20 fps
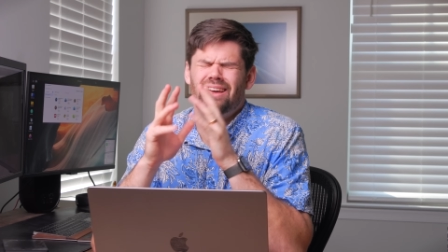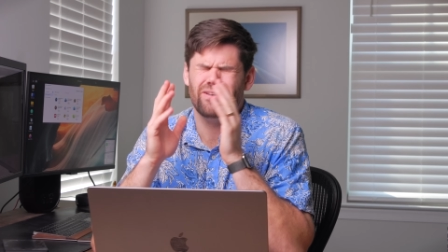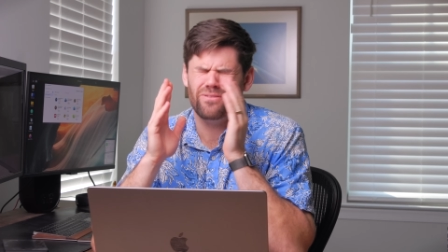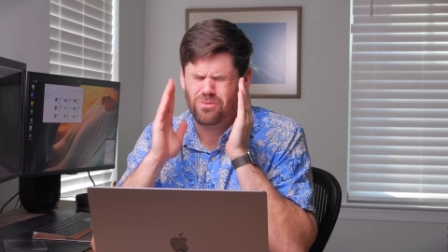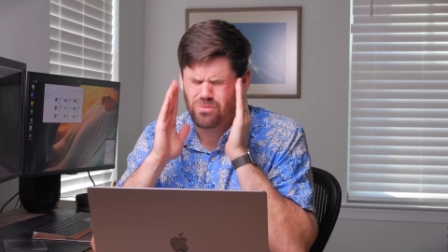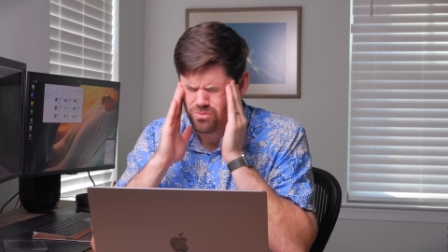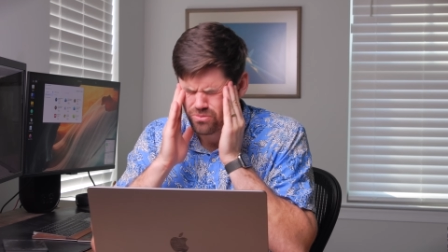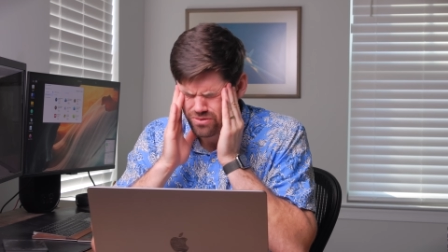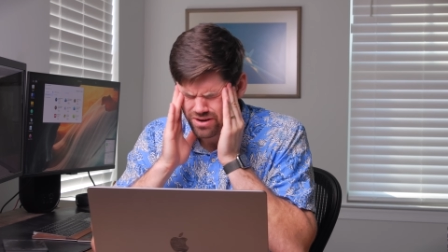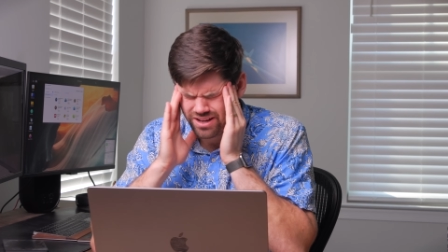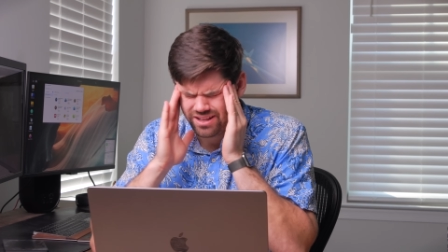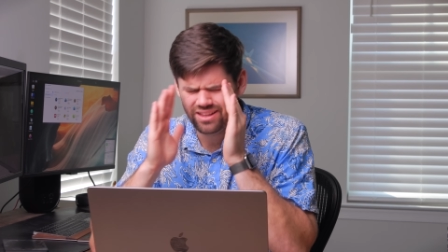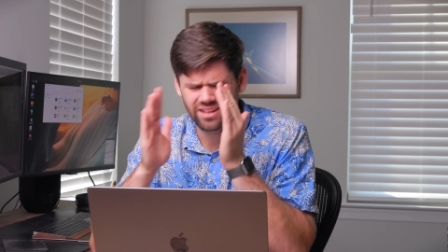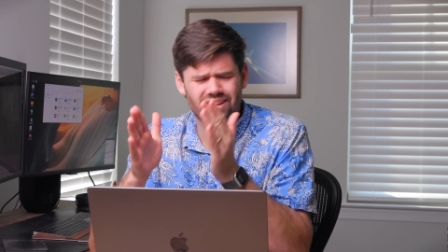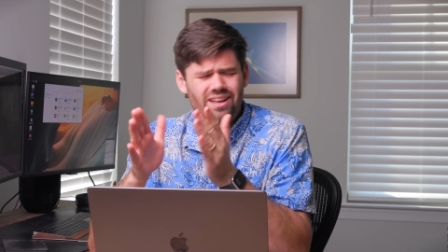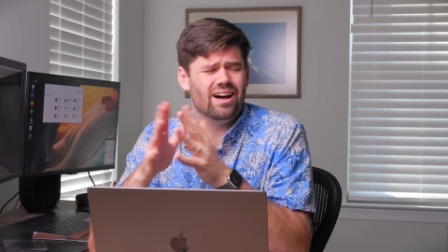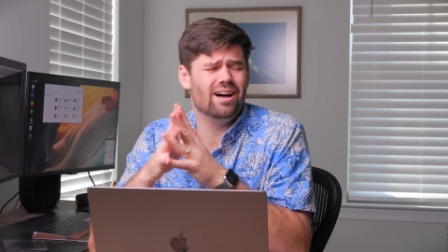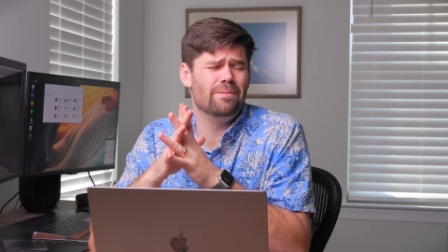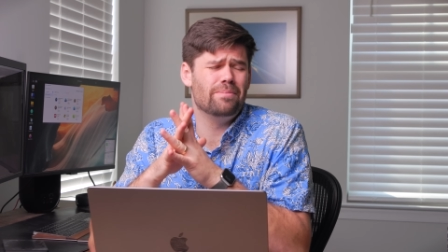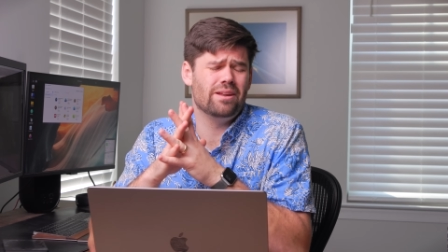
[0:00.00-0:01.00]
a really
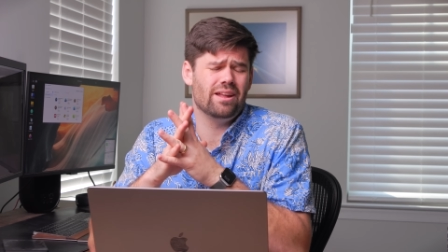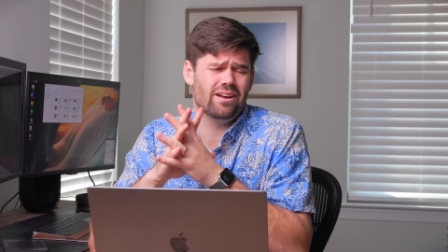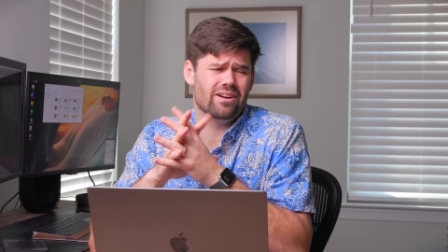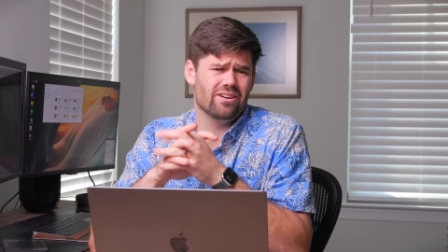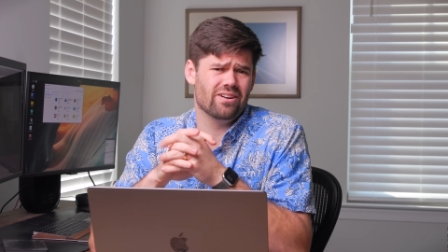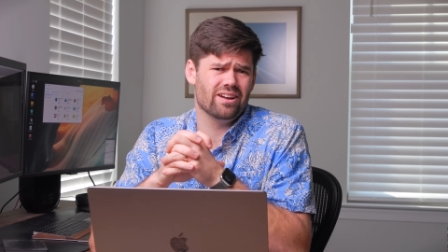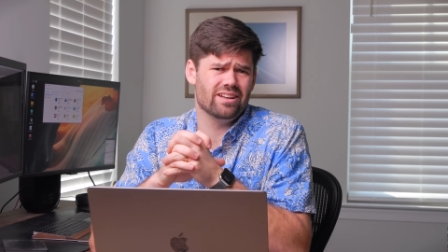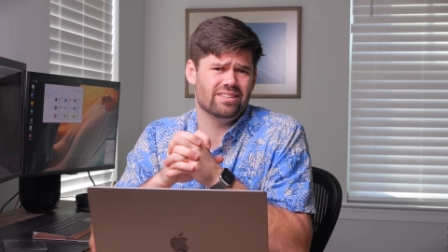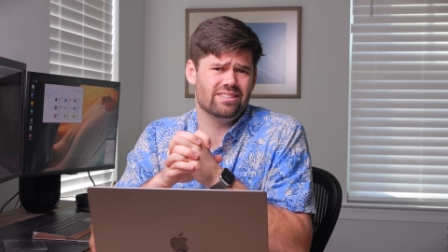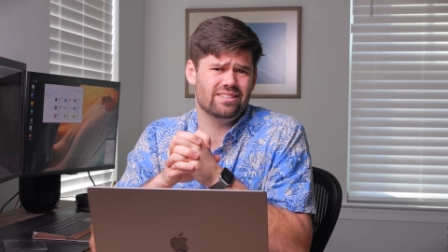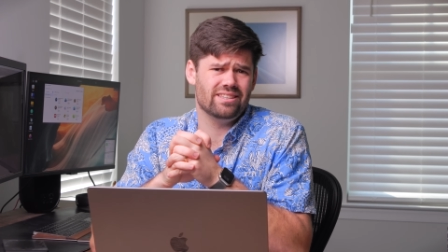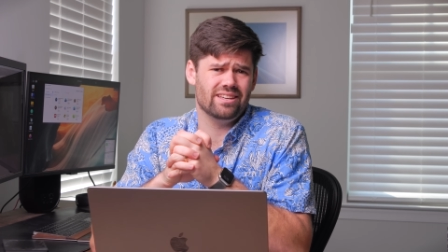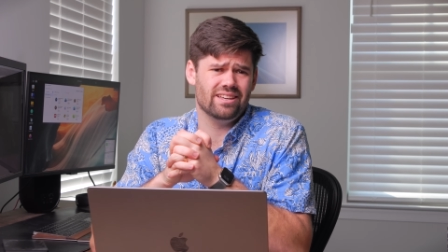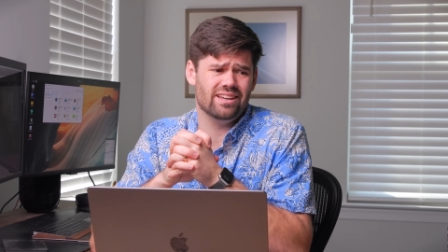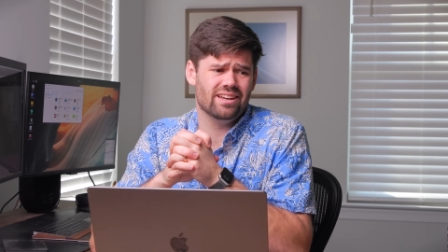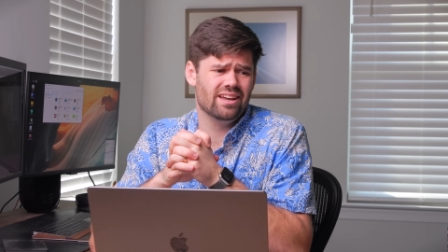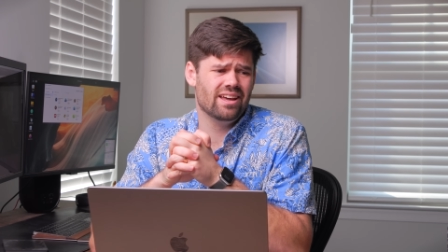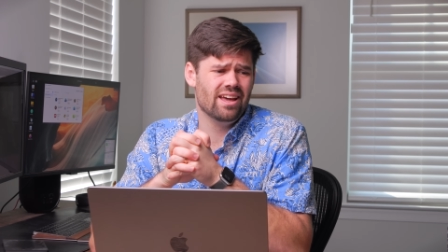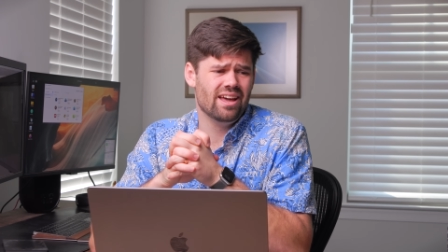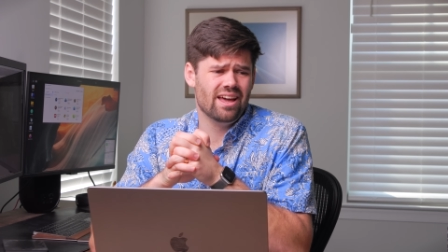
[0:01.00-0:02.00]
common error I
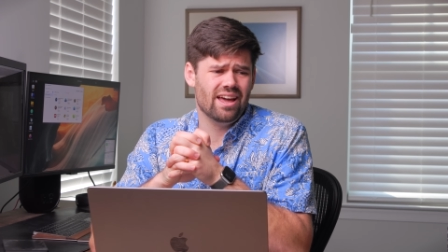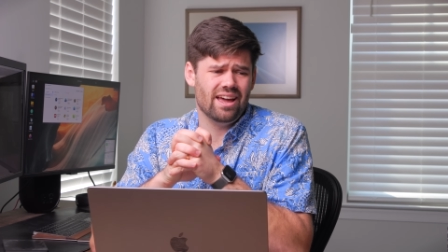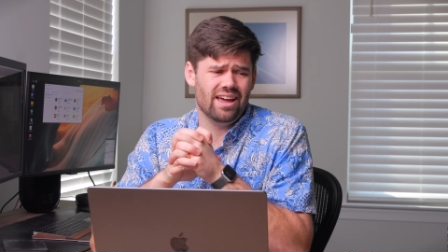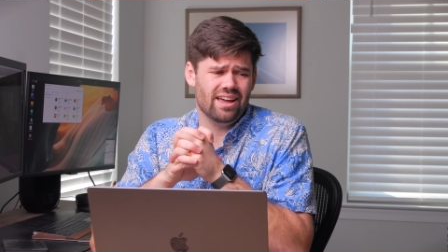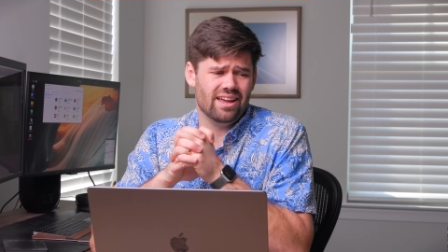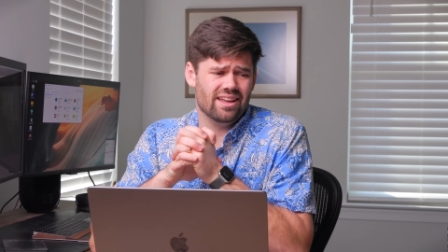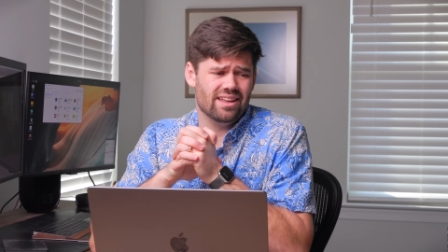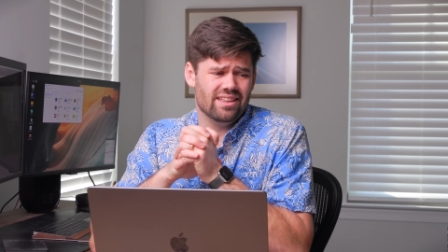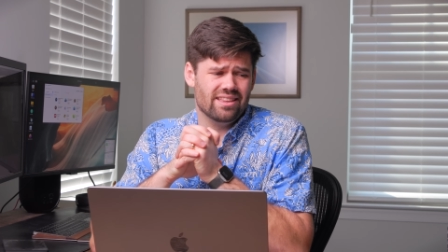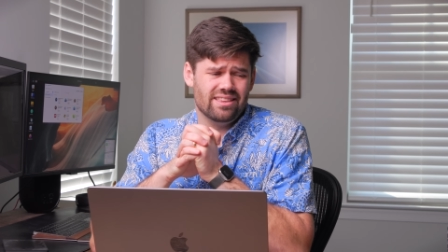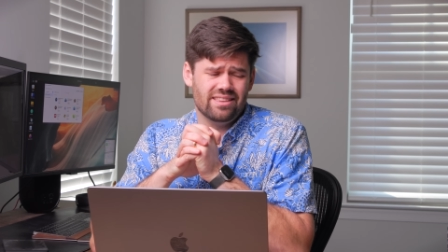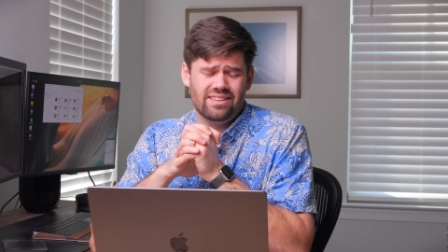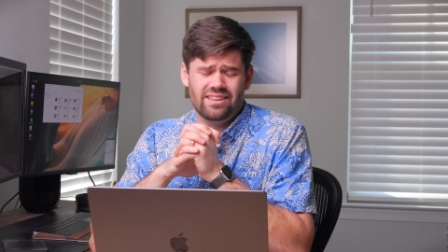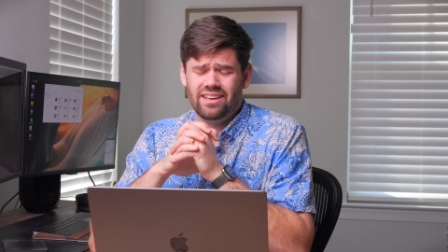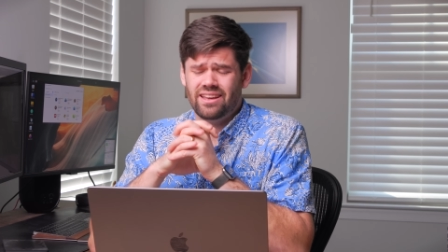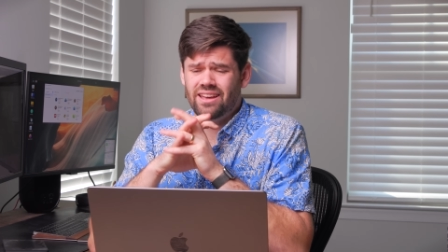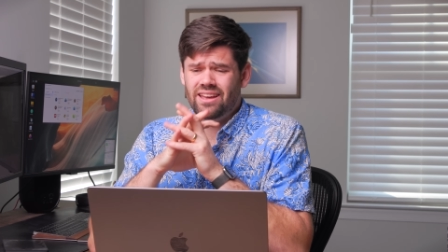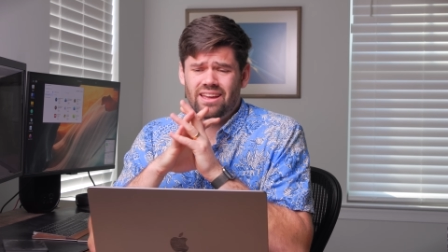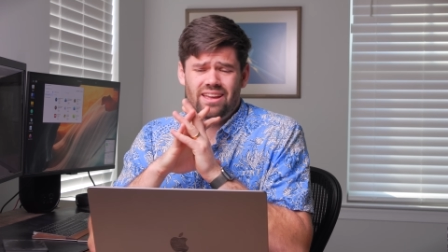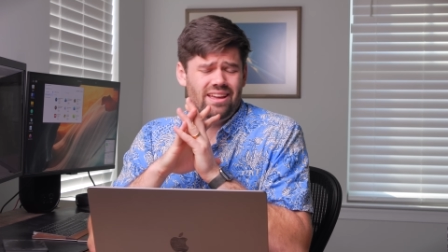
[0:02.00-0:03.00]
see. And
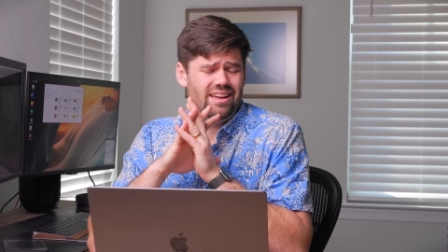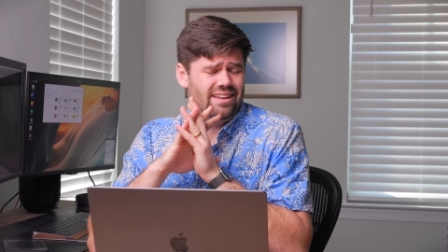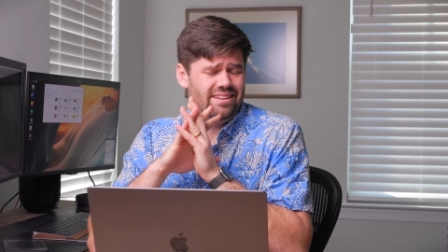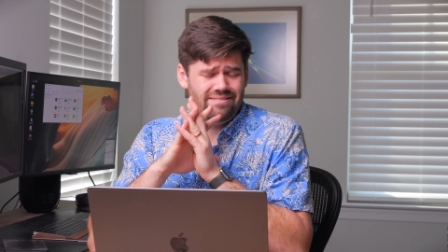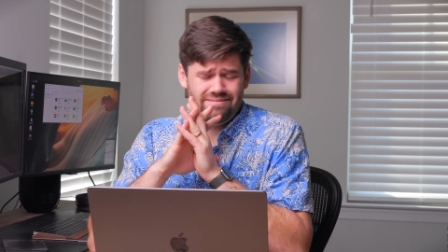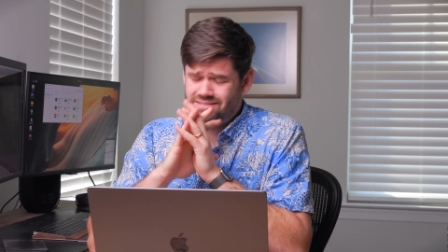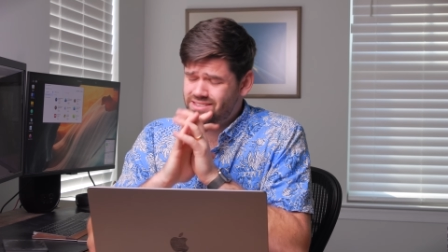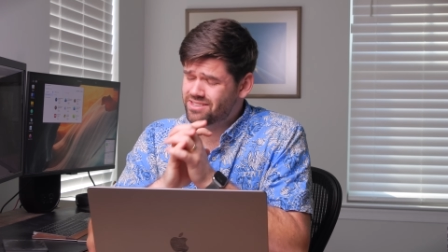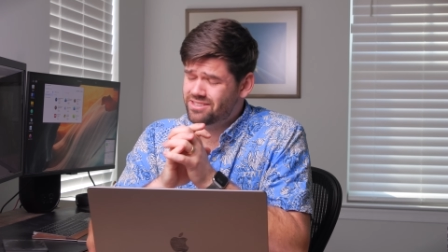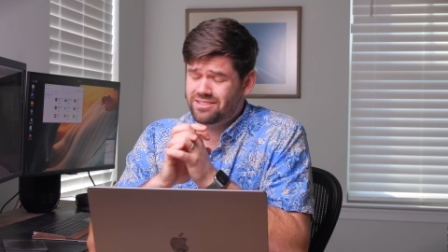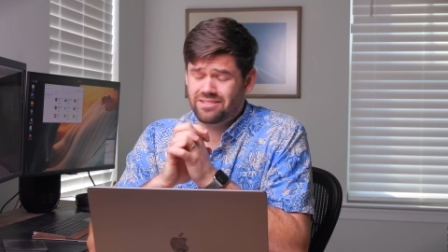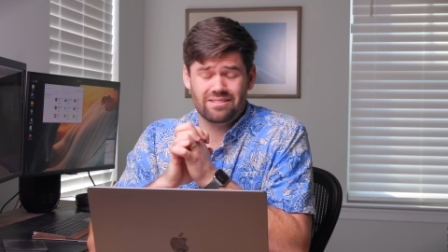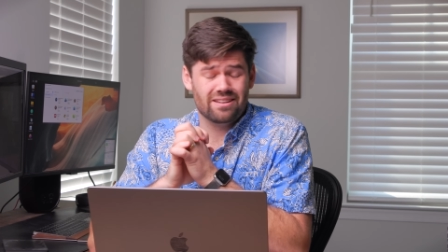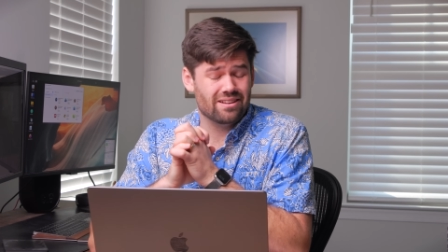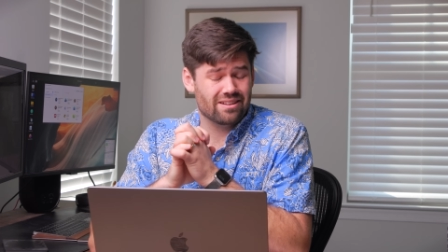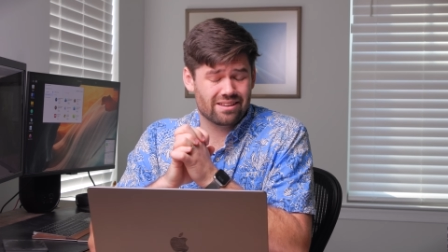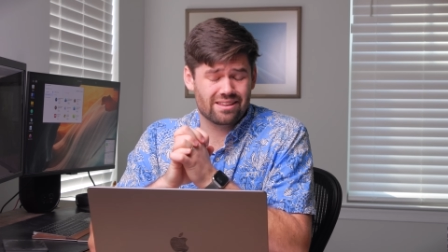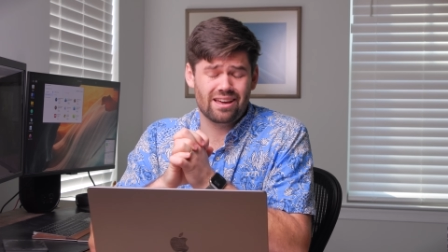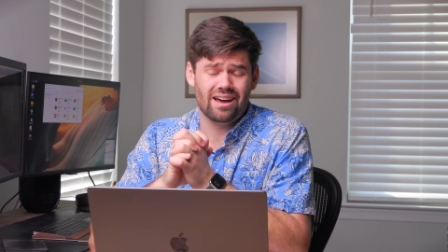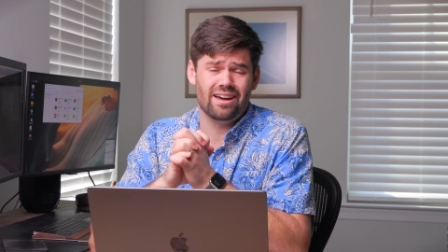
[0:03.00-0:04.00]
it's
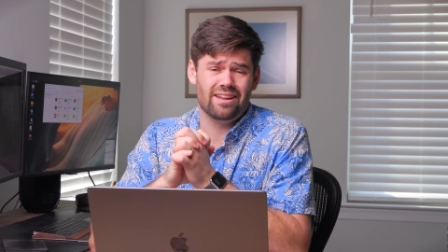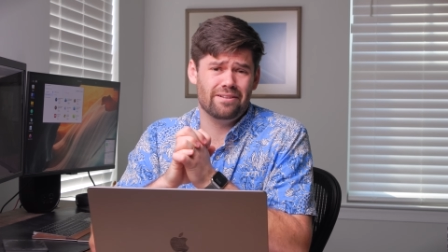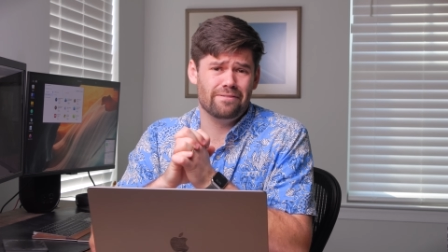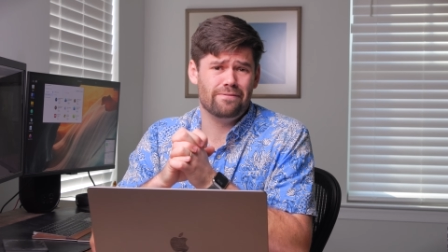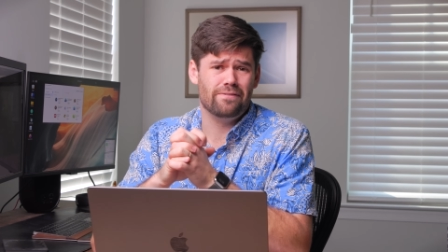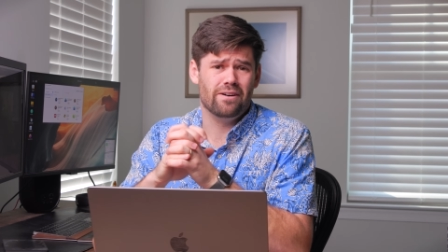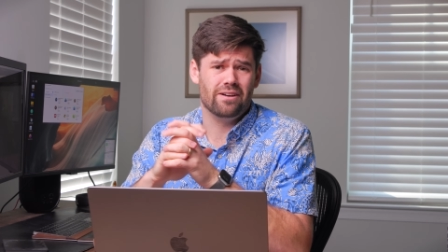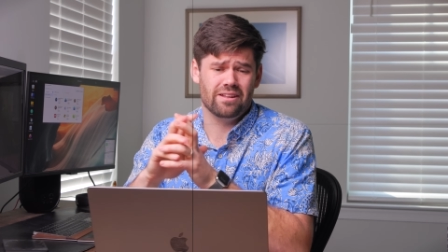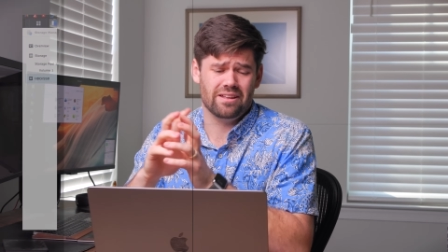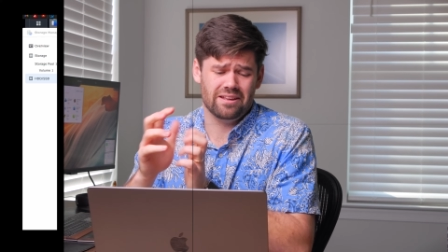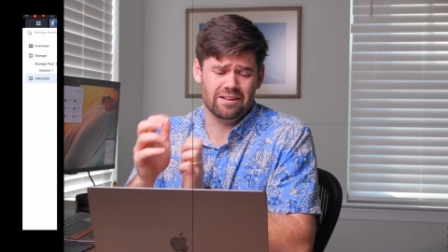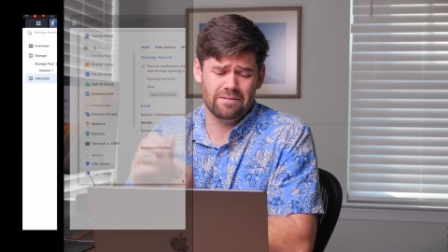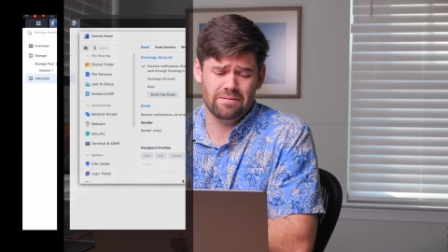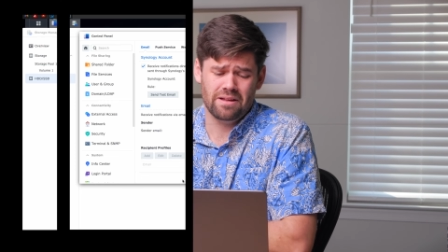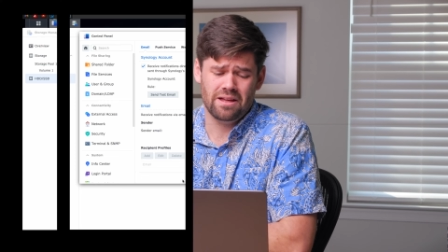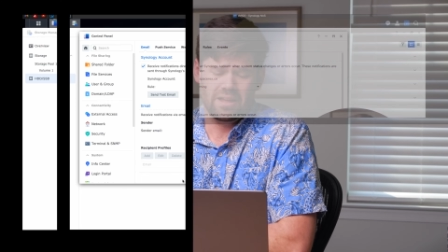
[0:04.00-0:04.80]
kind of funny,